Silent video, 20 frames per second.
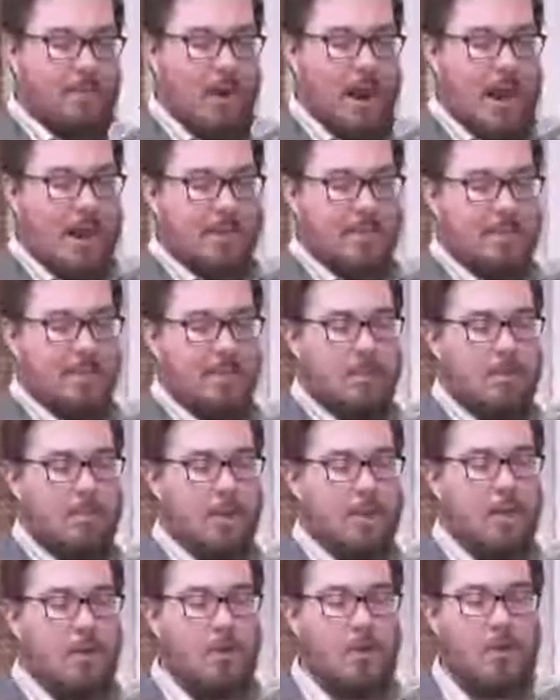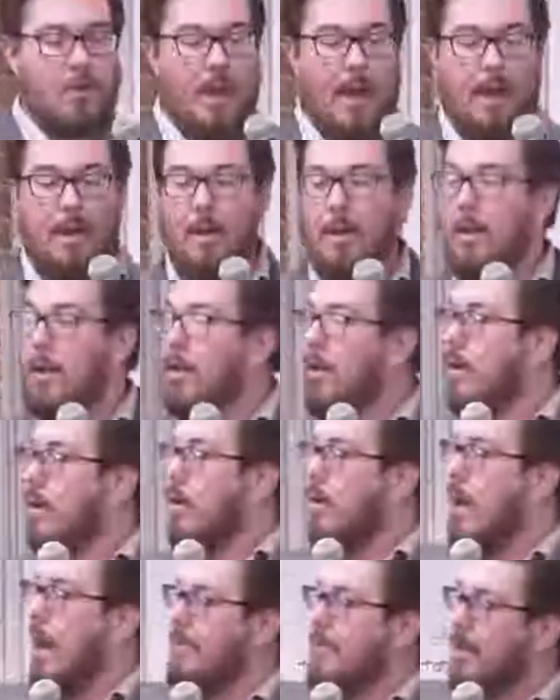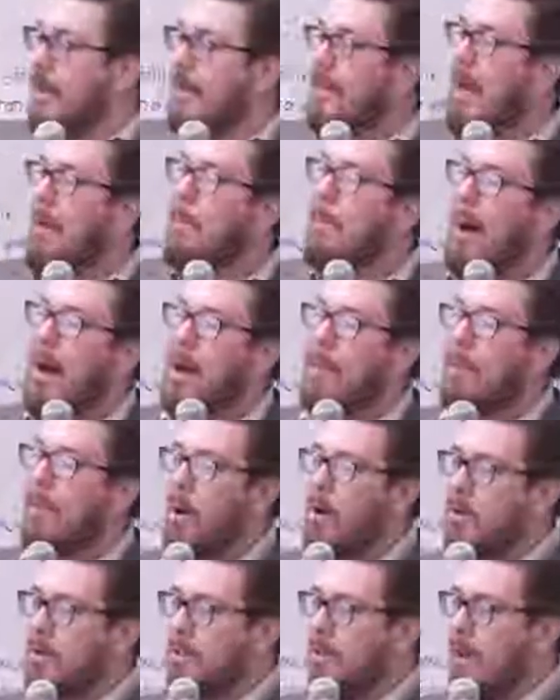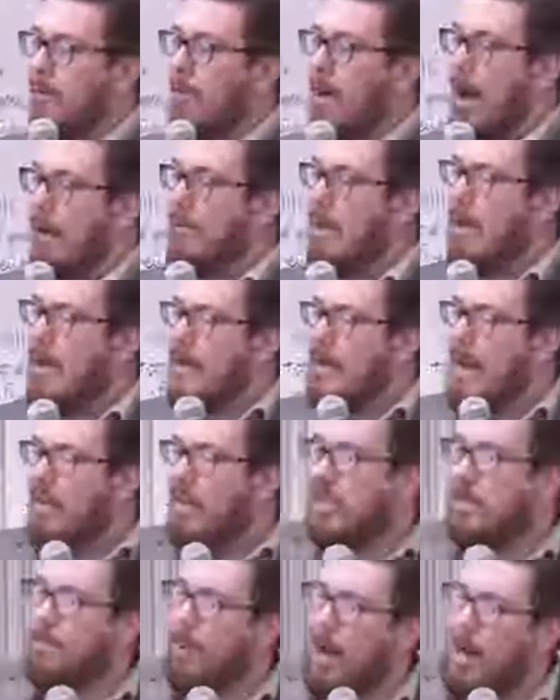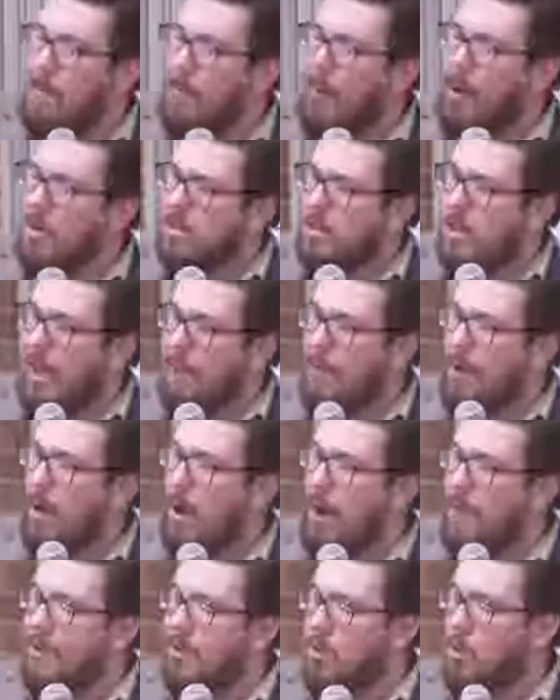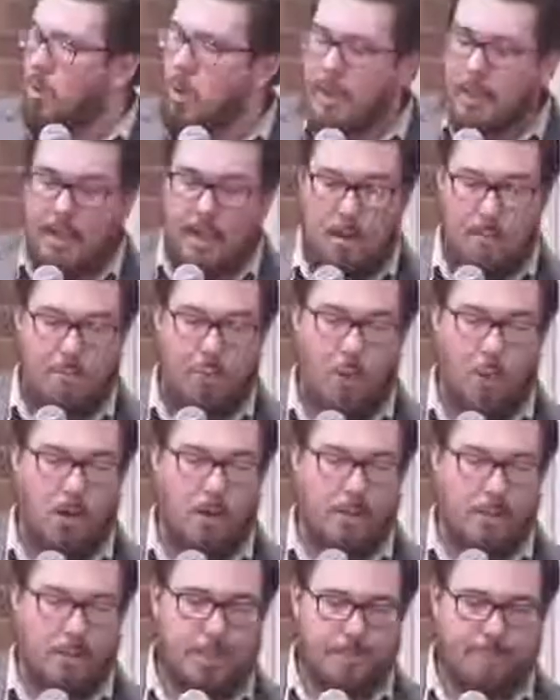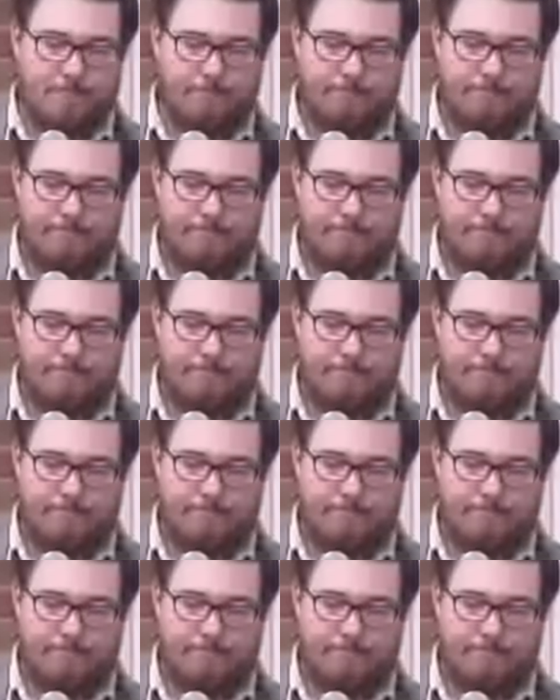of grass, but to do that, you have to let that bottom part slough off. Now, this bottom part sloughing off is really important.